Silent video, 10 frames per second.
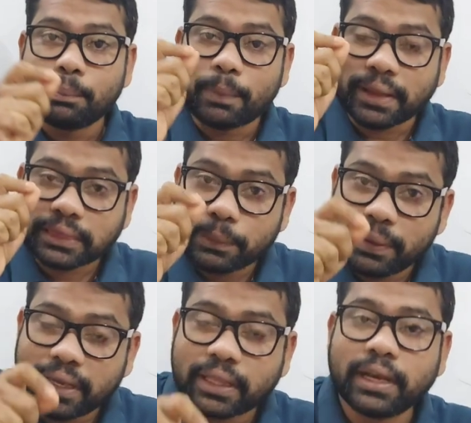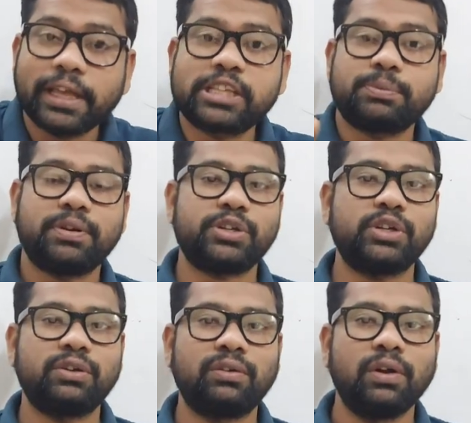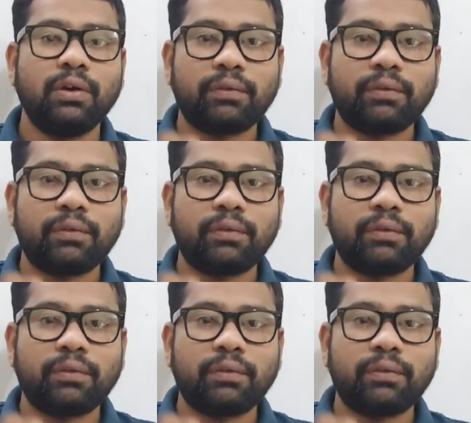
the mathematical expression